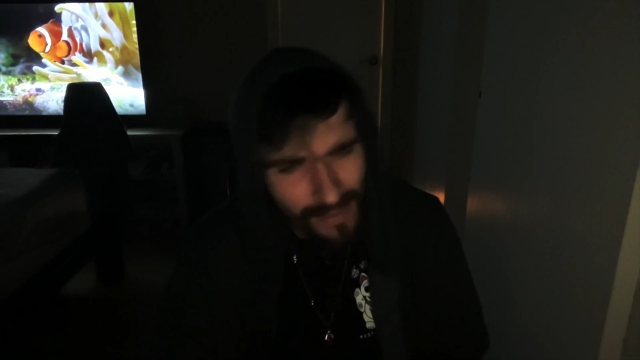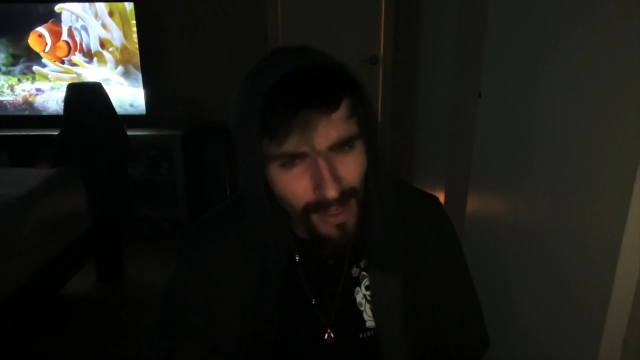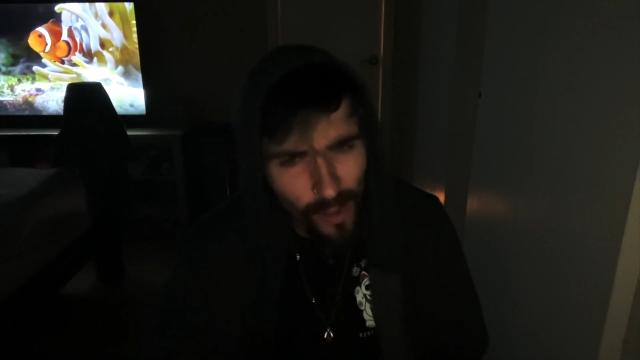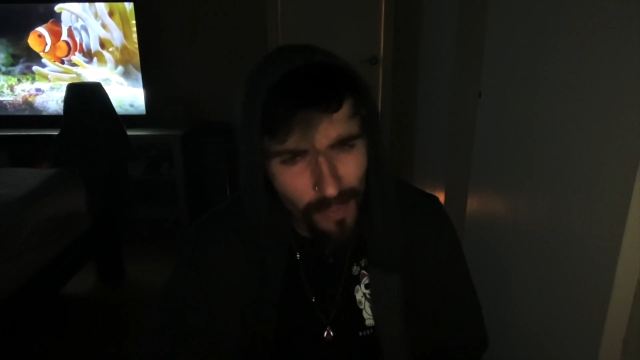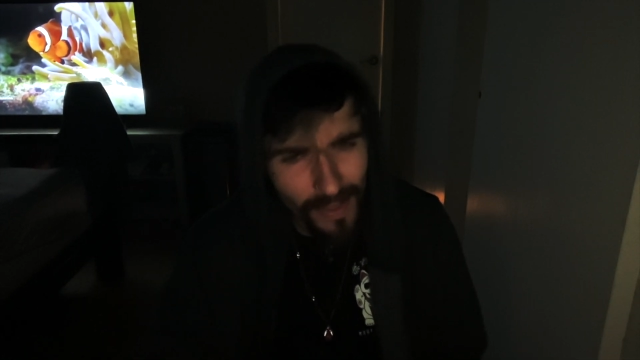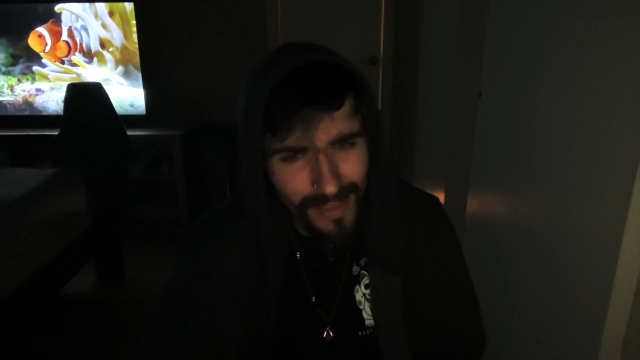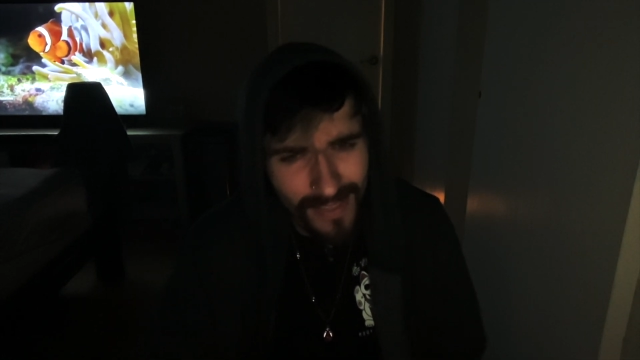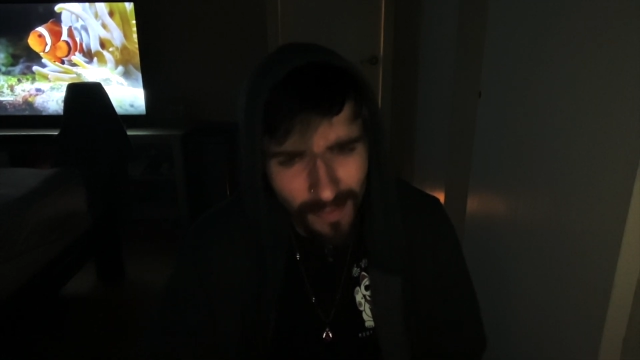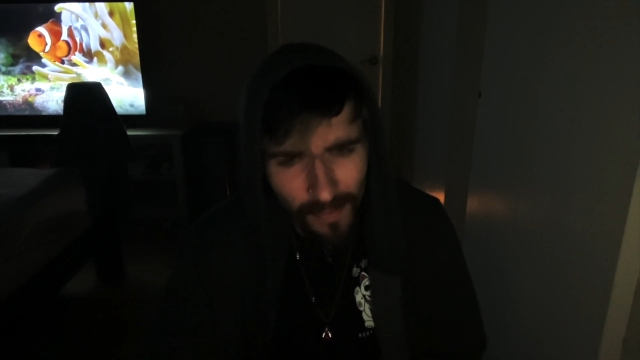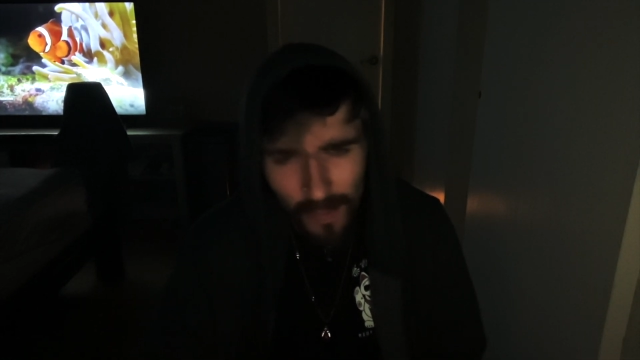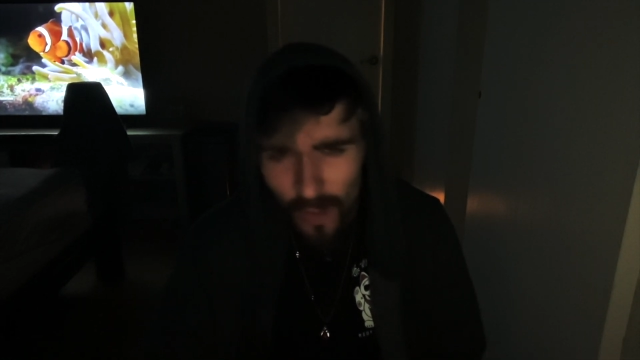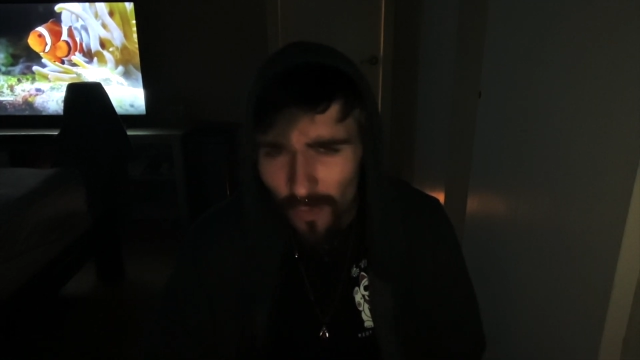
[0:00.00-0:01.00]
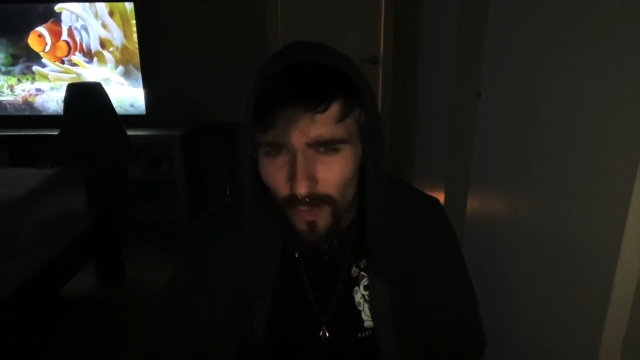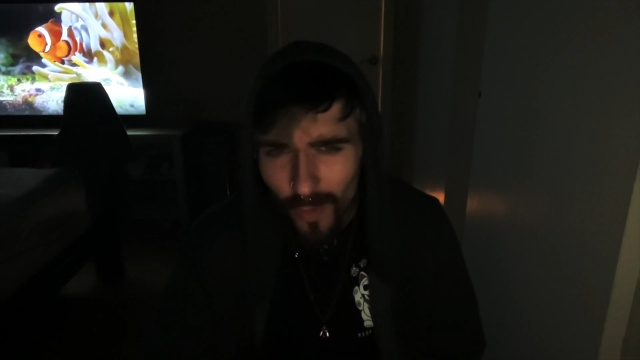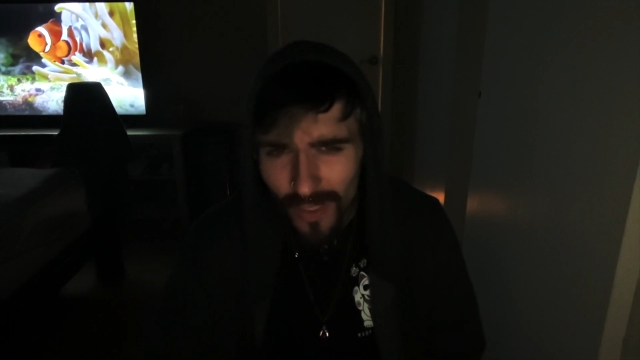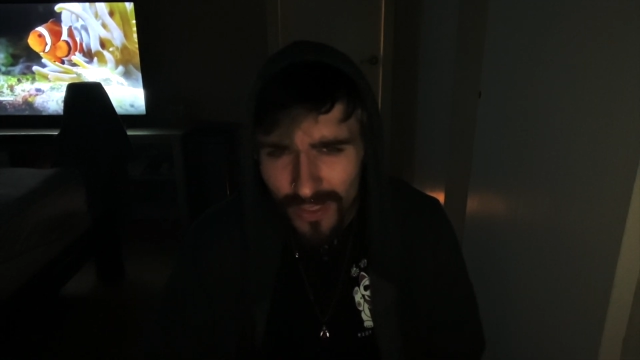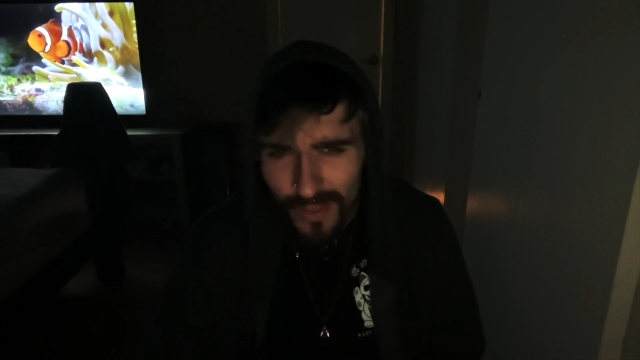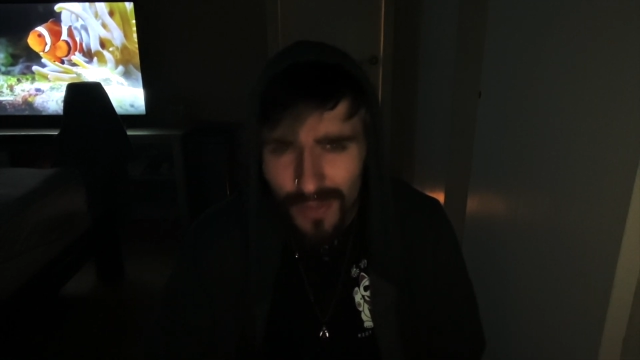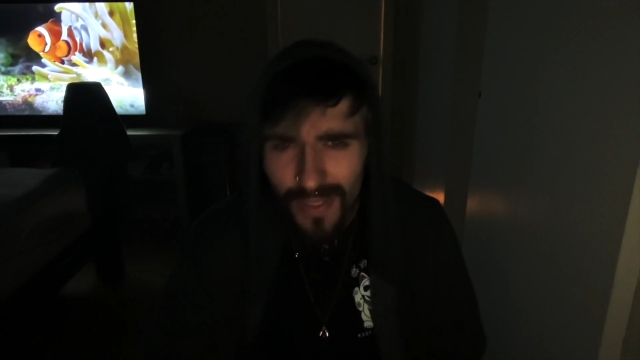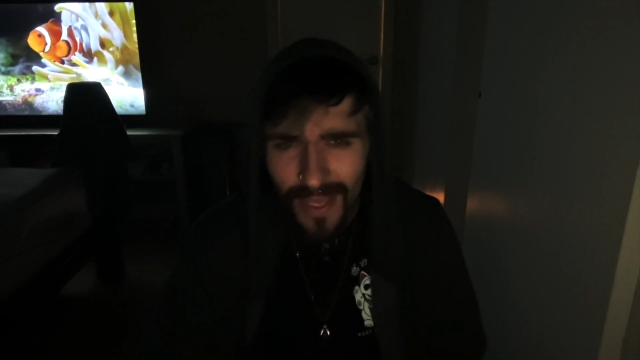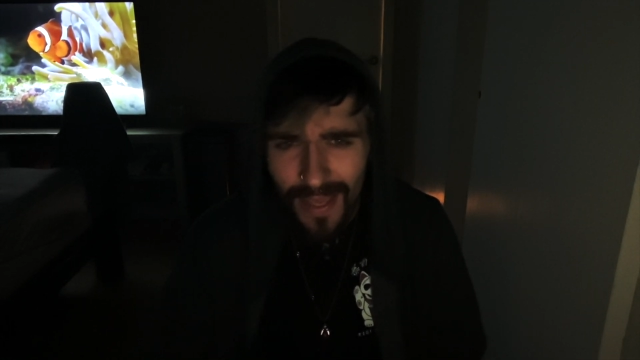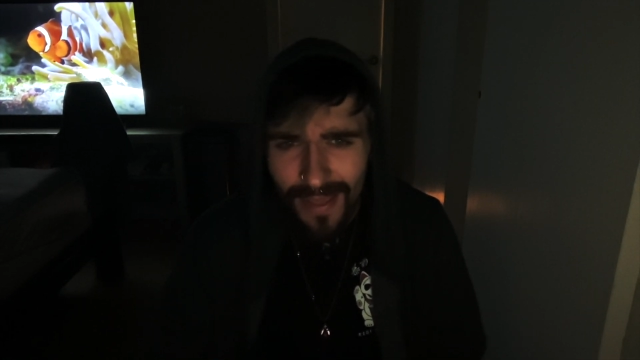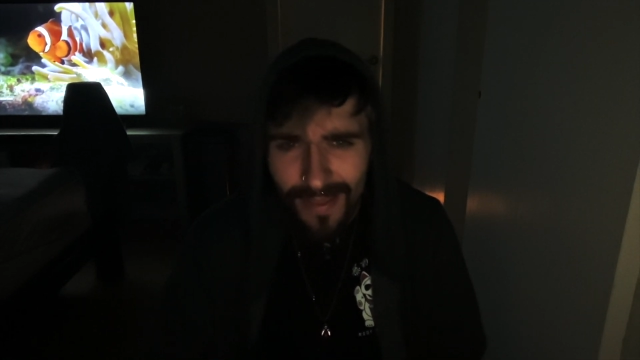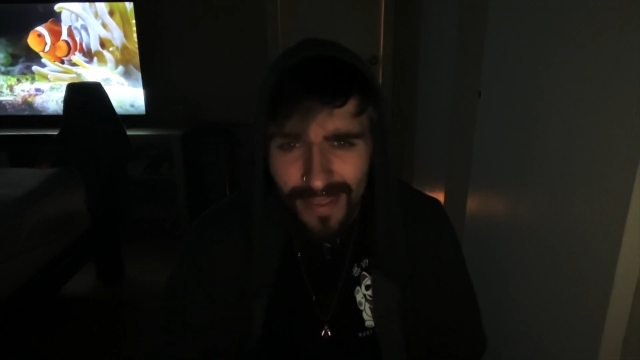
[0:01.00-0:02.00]
I hope you guys have a beautiful rest of your
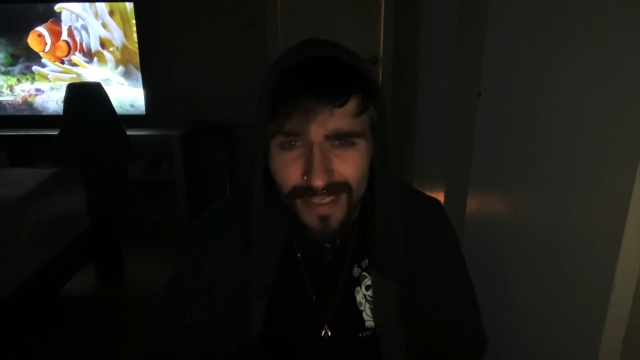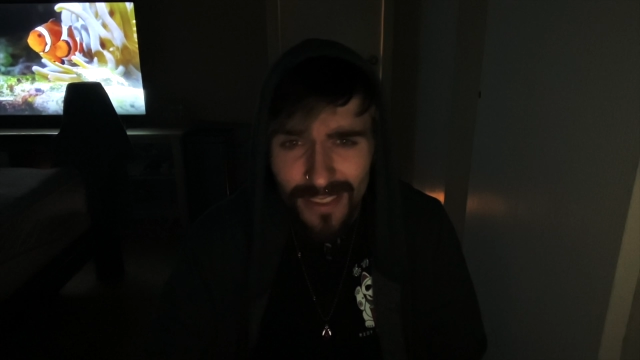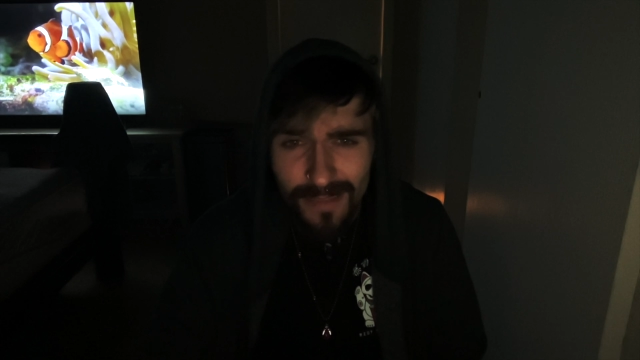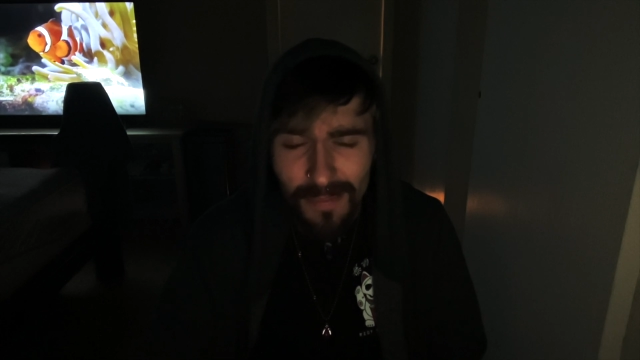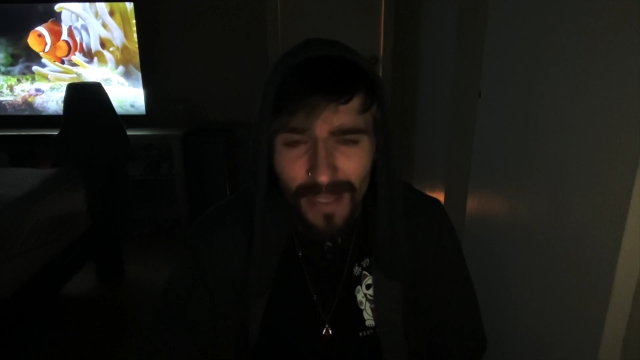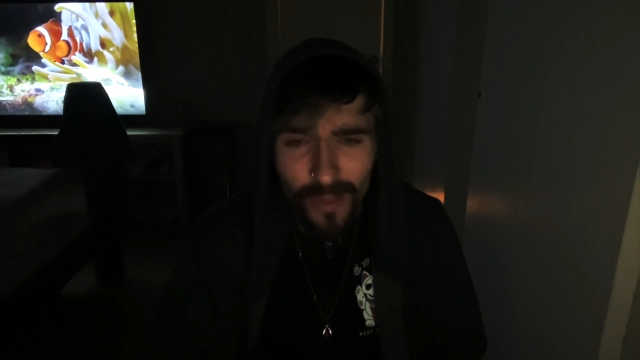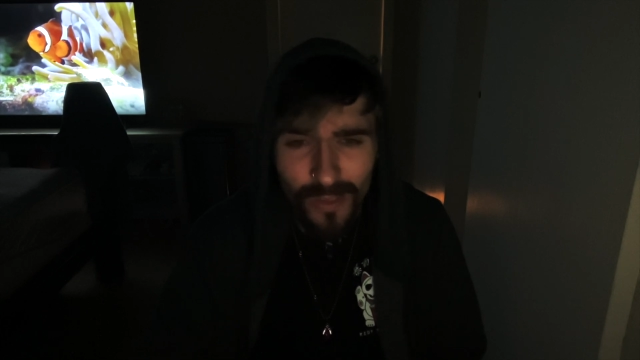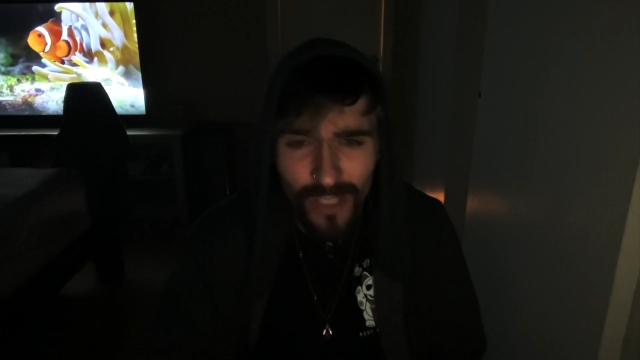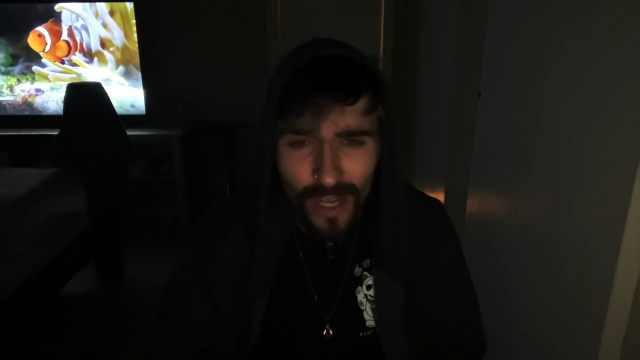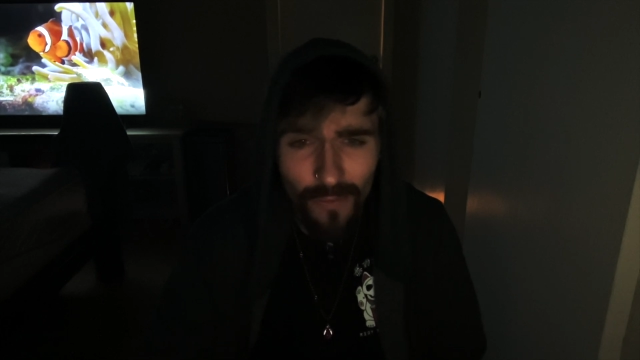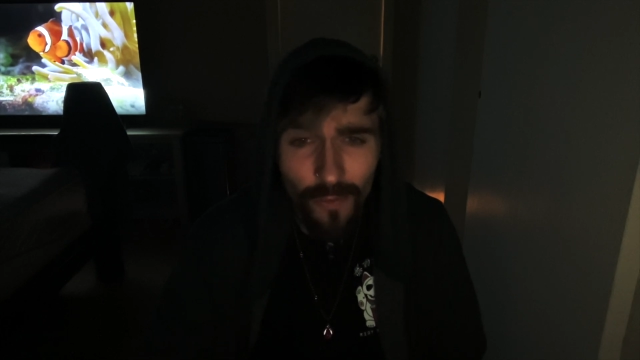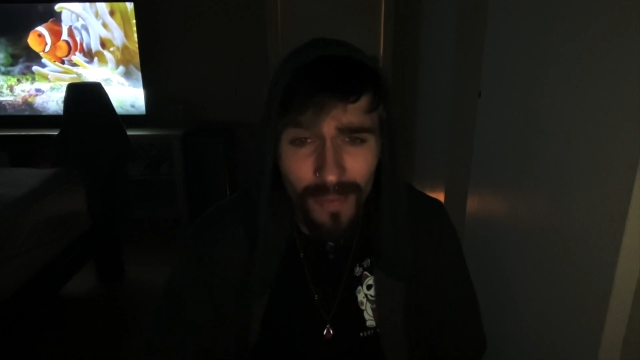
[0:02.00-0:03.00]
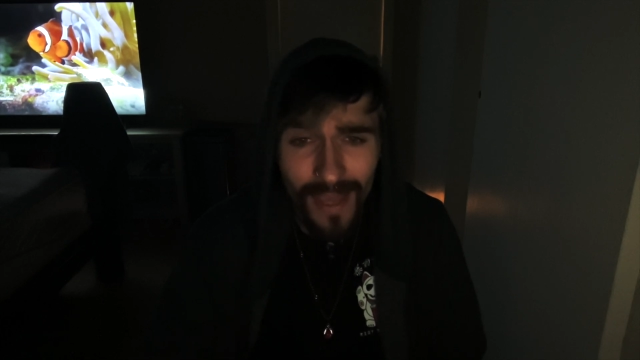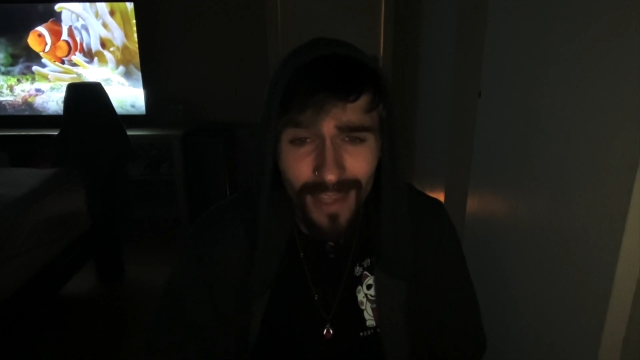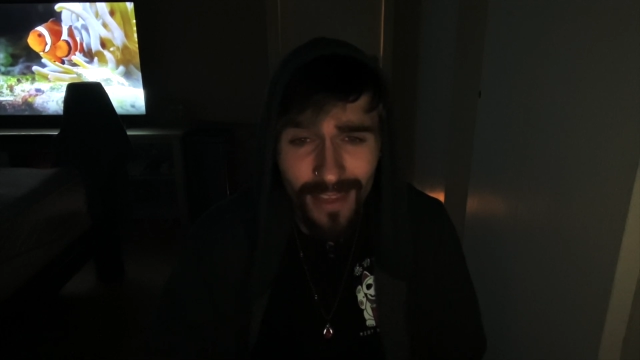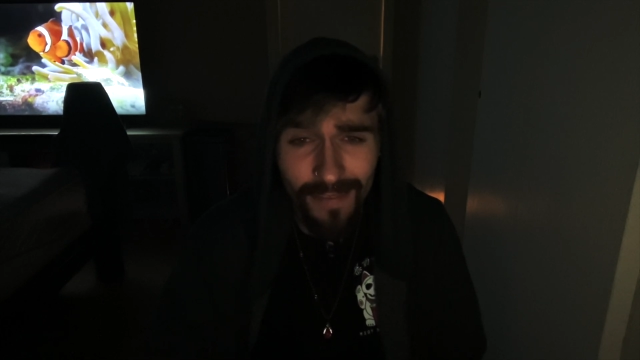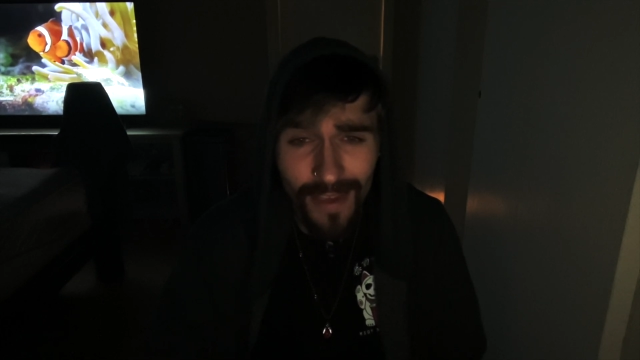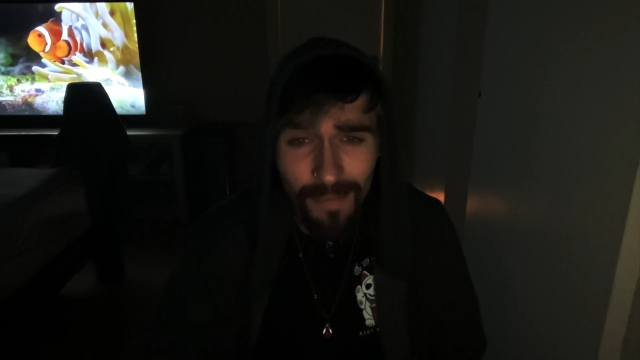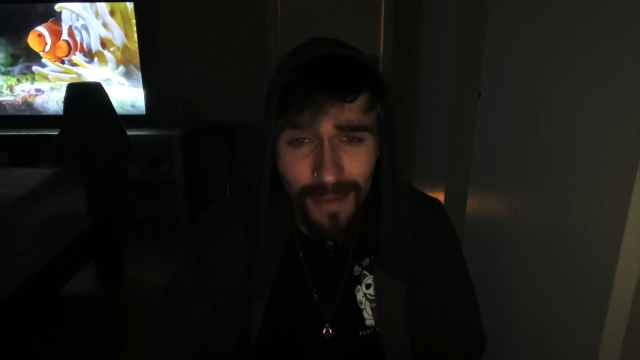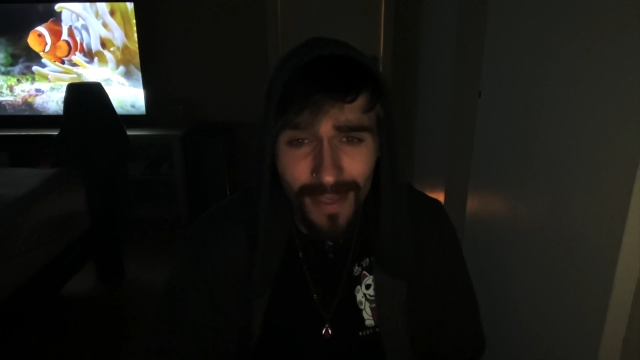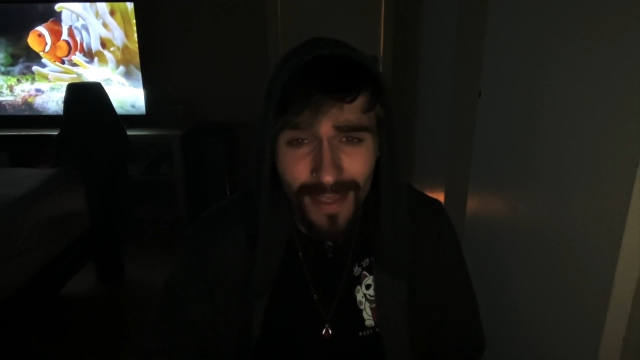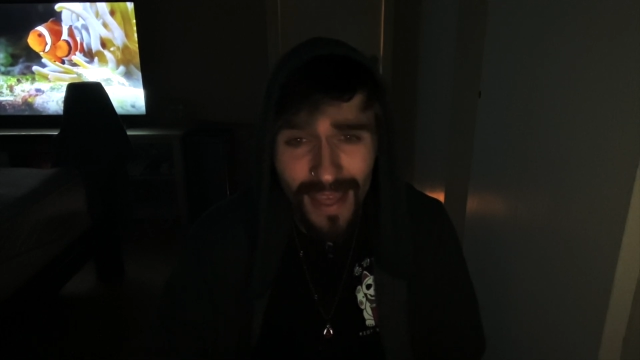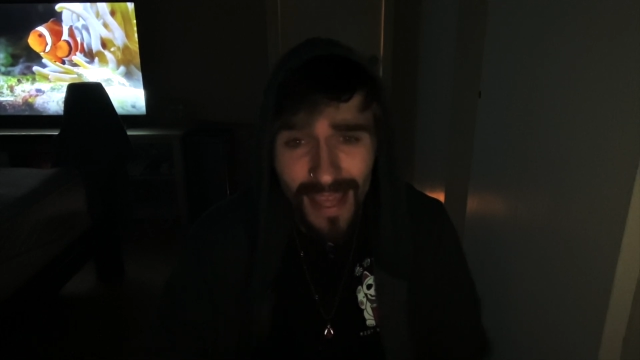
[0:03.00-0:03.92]
day this is Mijo John from Cali Vaping